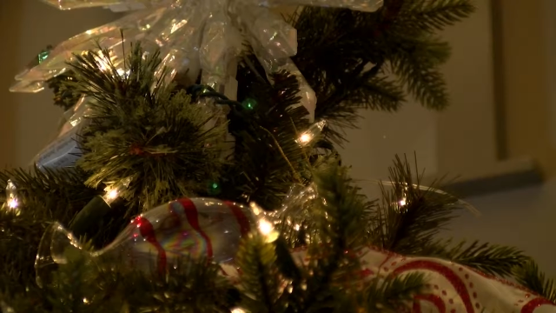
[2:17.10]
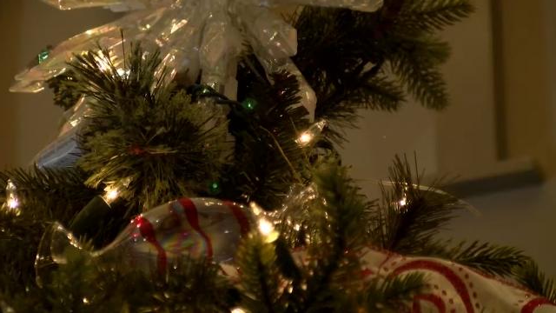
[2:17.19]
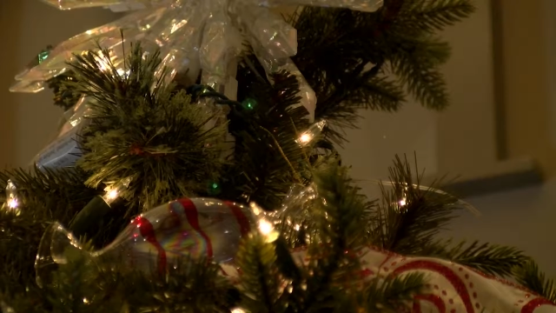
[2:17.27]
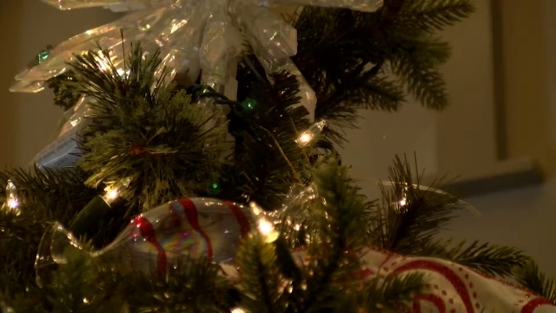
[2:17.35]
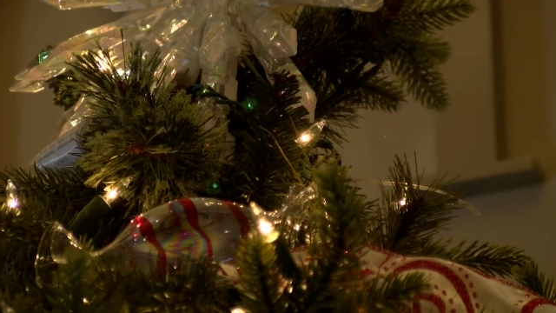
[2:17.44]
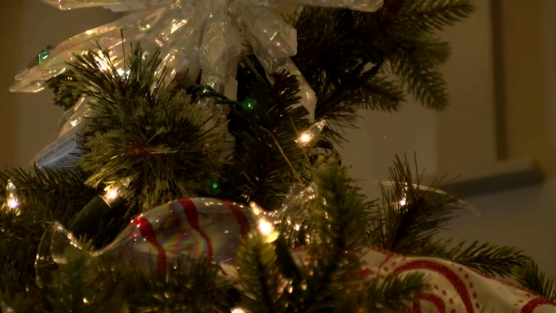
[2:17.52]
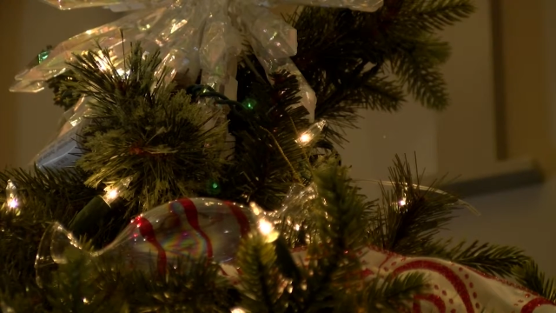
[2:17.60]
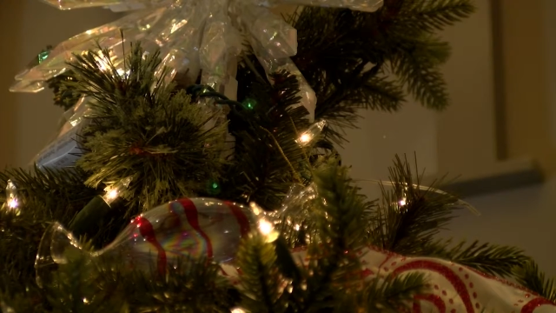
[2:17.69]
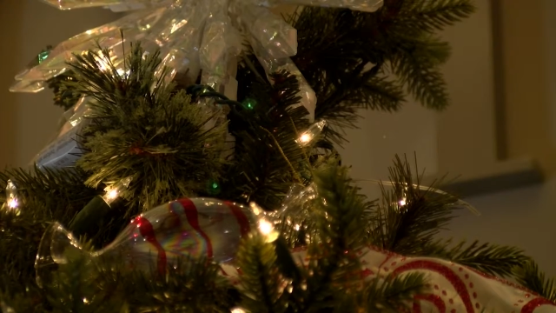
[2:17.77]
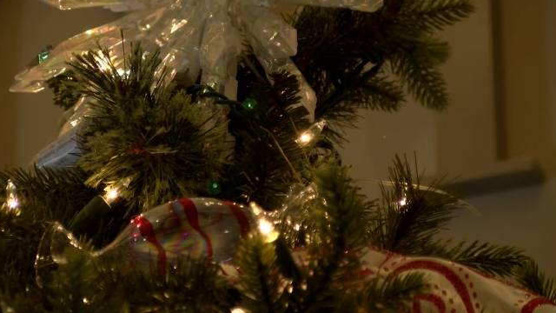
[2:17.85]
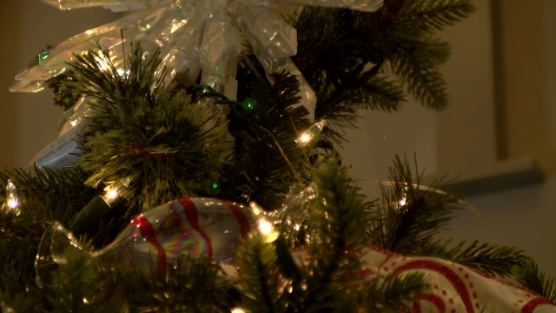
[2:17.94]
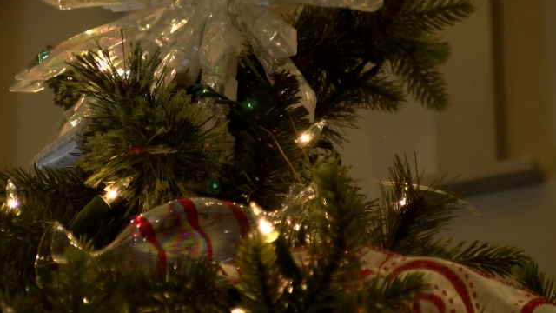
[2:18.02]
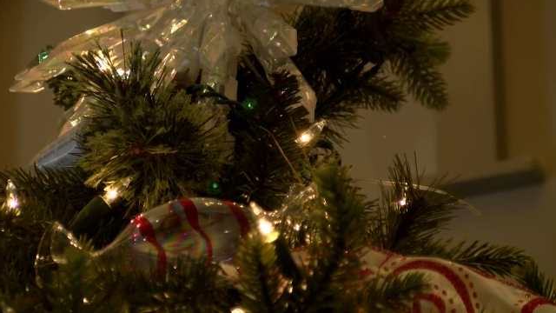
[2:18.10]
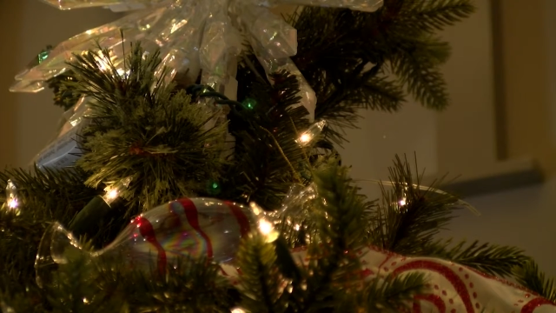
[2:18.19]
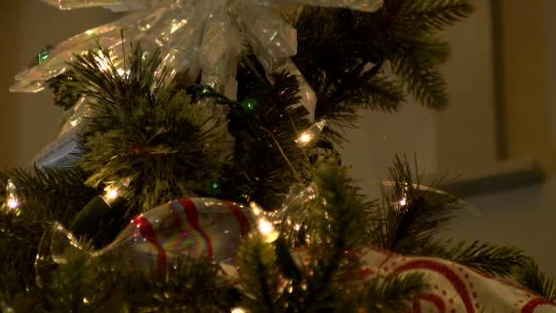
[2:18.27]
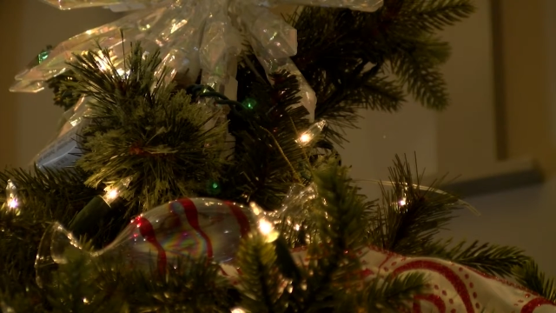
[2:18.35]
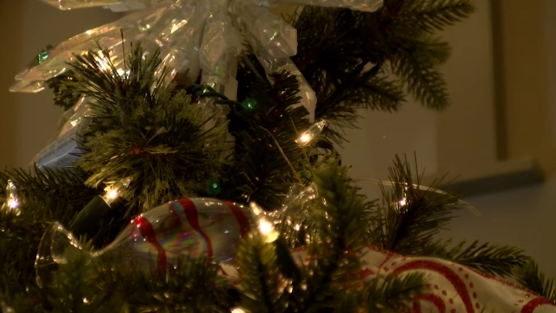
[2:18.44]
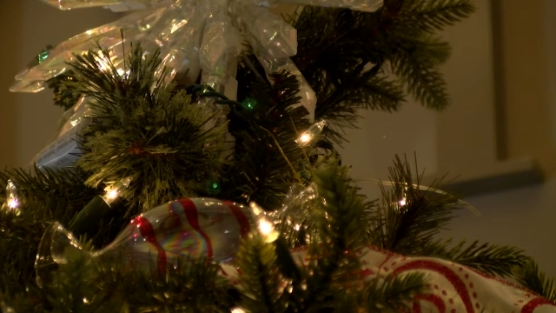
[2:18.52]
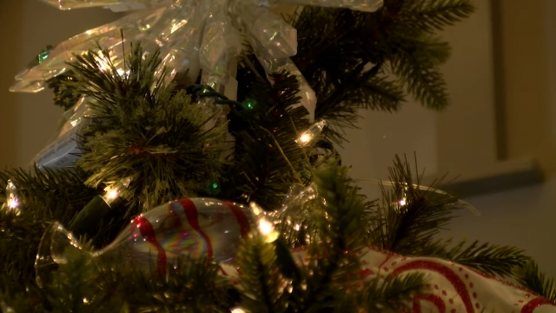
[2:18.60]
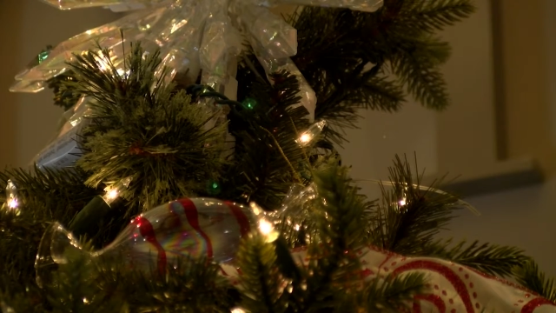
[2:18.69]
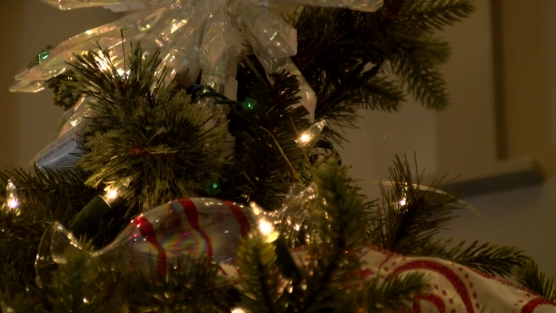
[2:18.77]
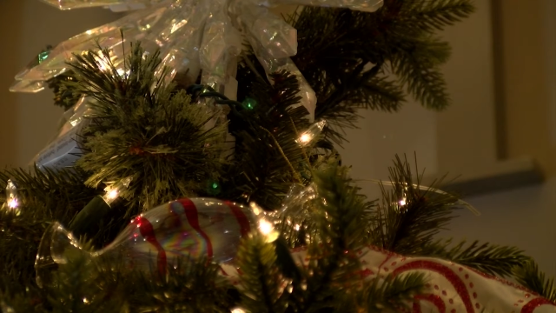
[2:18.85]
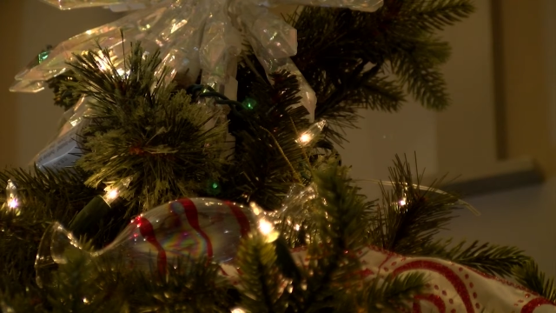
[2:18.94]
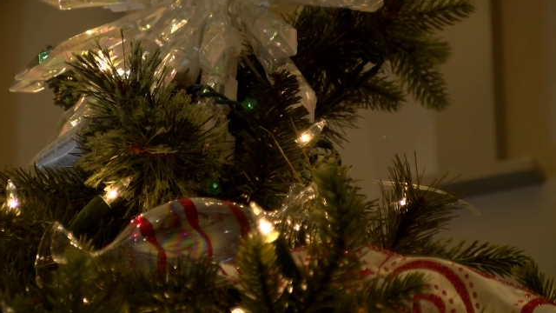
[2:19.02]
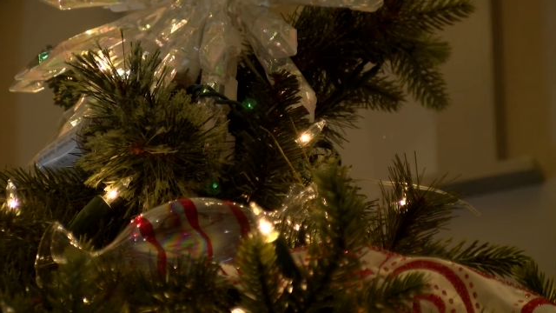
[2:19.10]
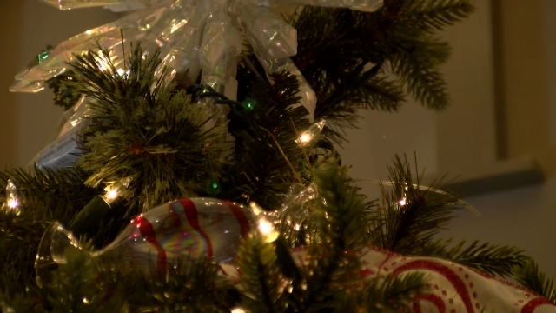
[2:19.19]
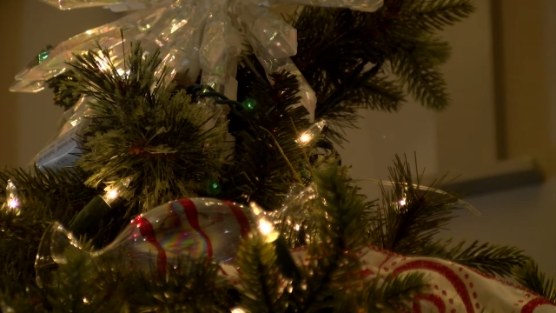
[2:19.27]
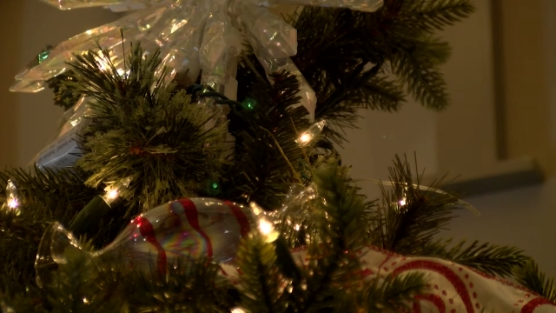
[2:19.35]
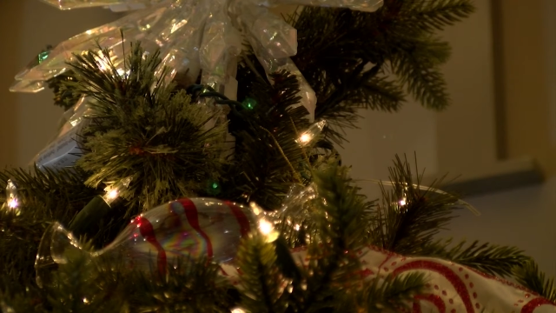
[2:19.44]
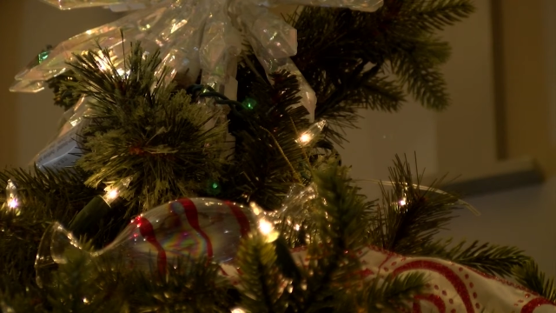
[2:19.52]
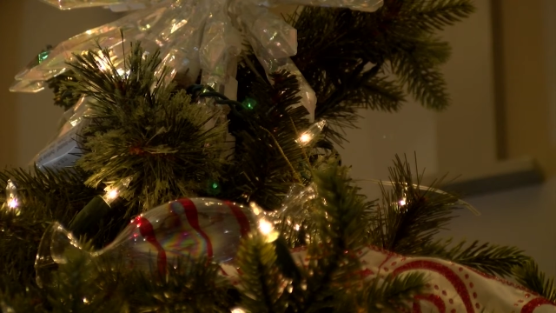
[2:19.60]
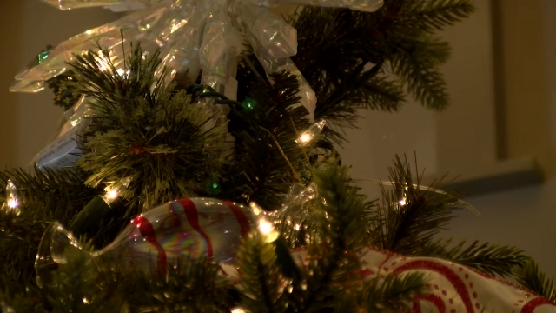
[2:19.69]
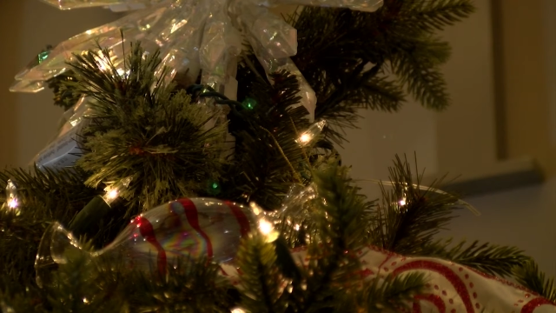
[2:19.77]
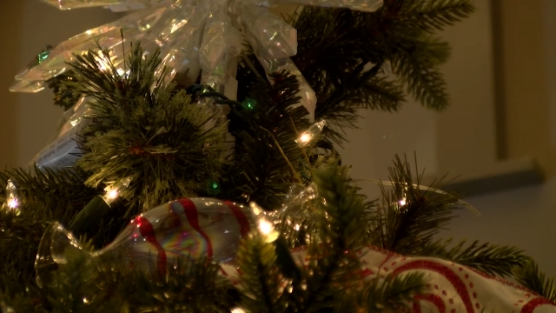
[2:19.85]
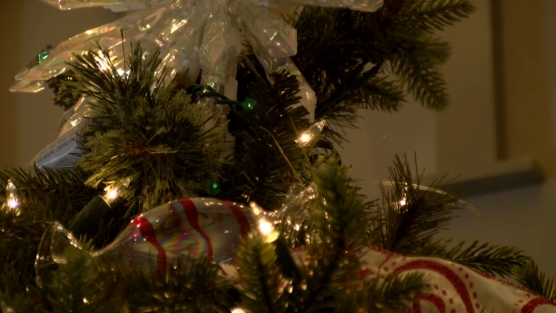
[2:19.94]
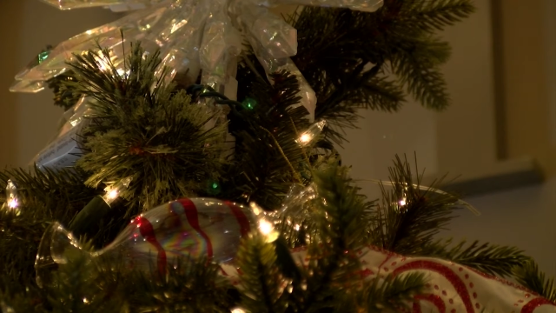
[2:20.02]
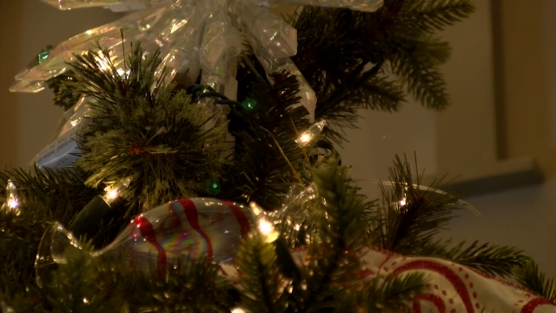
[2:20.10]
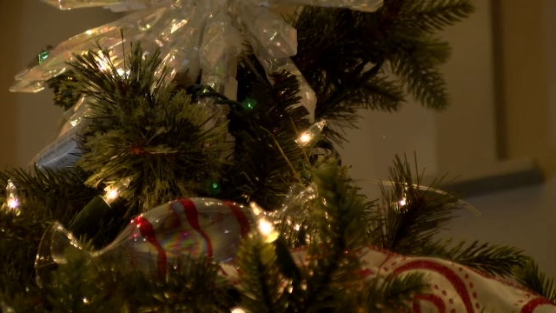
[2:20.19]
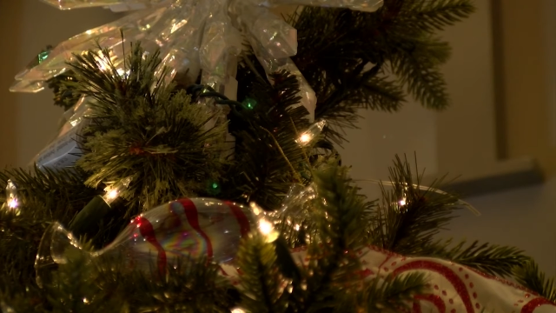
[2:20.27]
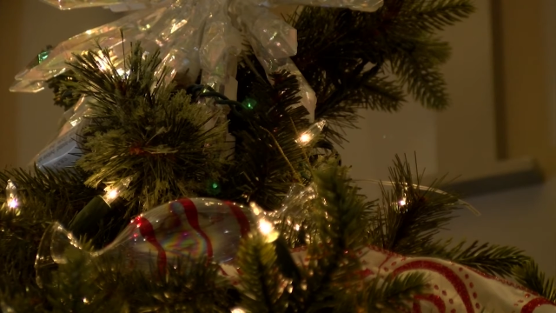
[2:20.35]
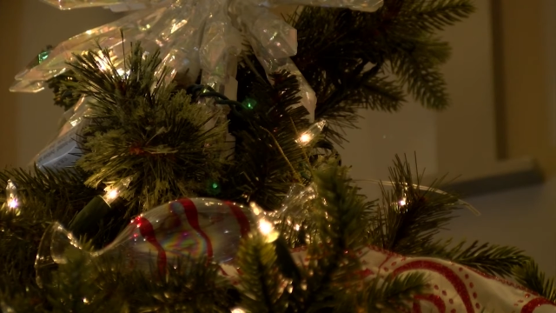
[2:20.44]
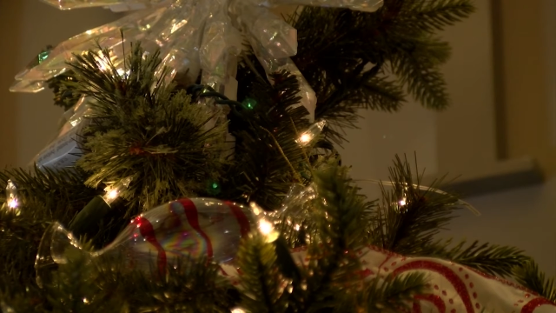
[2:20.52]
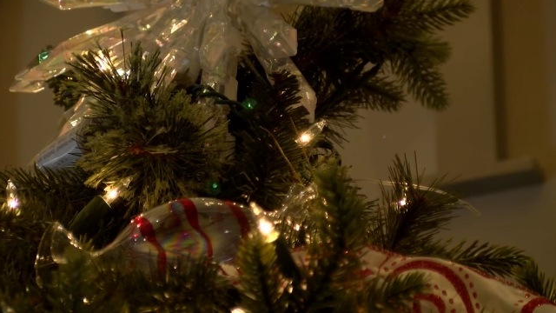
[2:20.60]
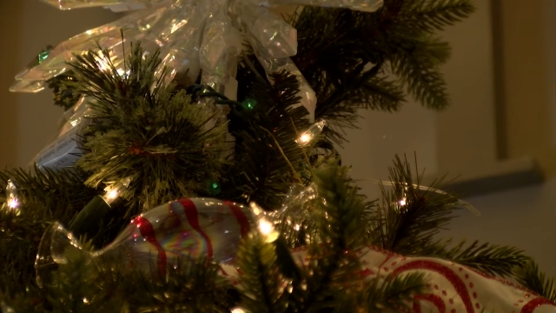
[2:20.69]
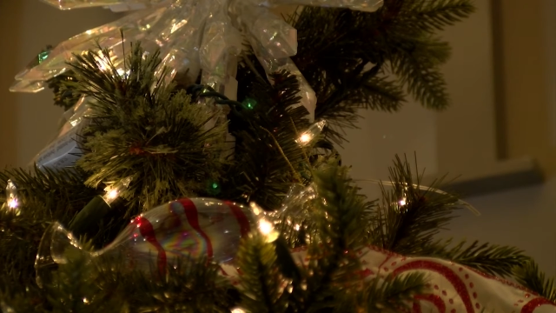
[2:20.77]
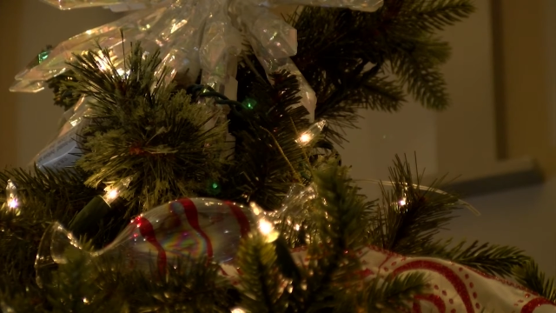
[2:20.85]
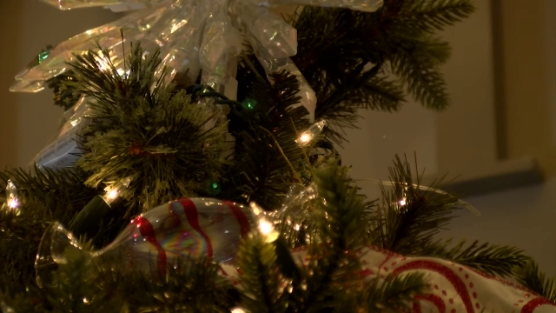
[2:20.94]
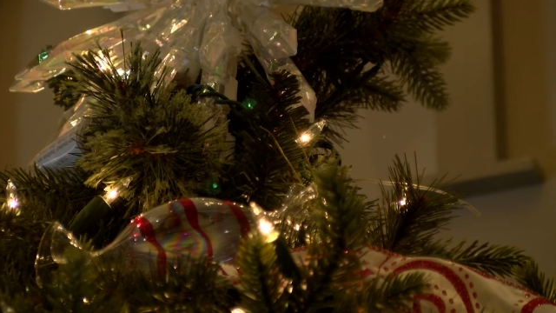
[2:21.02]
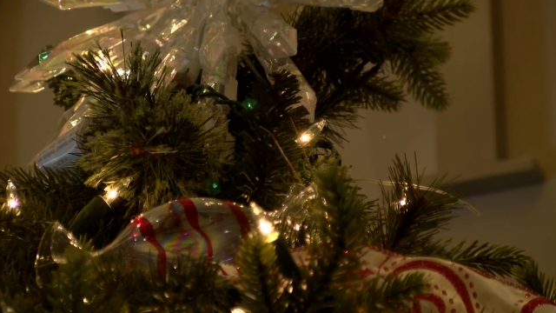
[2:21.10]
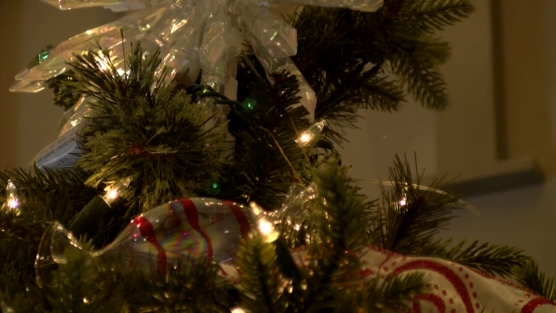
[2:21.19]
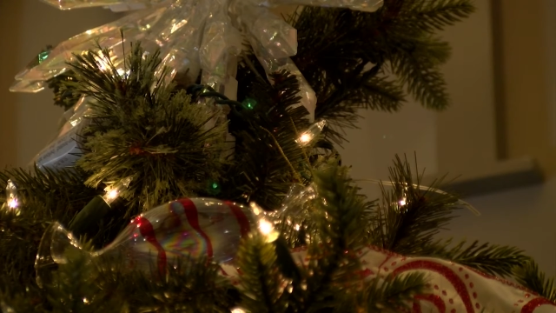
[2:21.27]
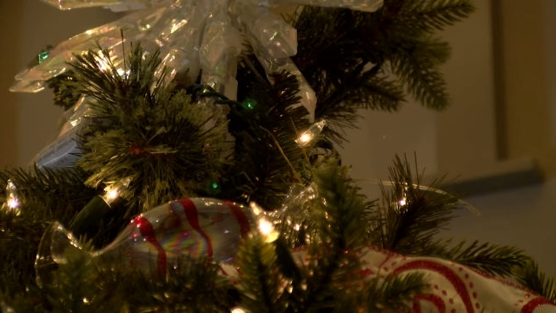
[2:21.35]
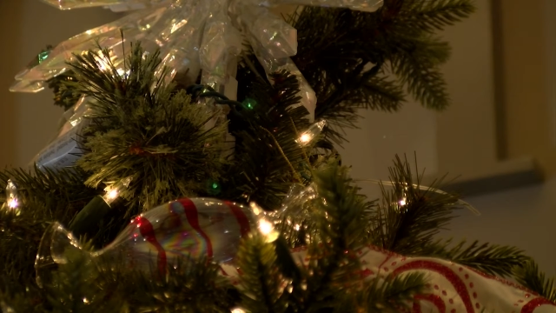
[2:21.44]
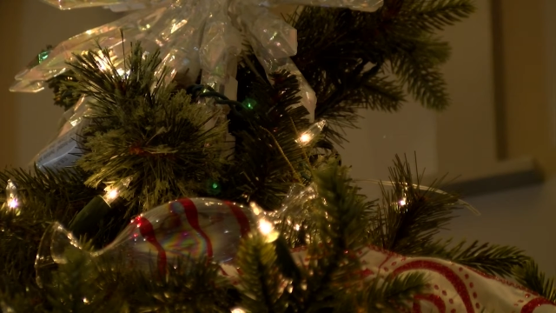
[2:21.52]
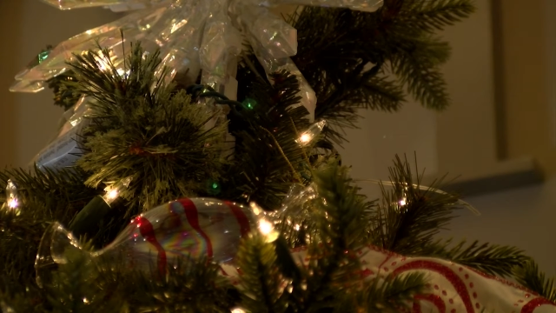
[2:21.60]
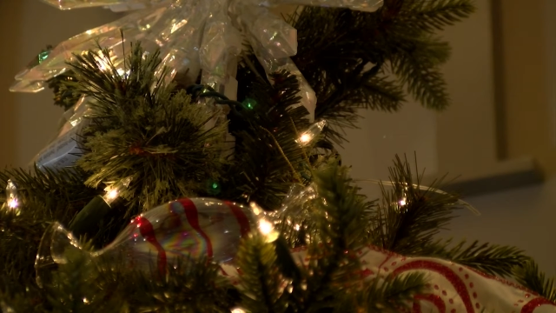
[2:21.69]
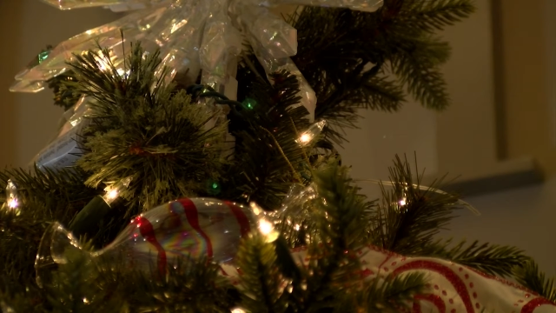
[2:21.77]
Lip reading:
(no speaker visible)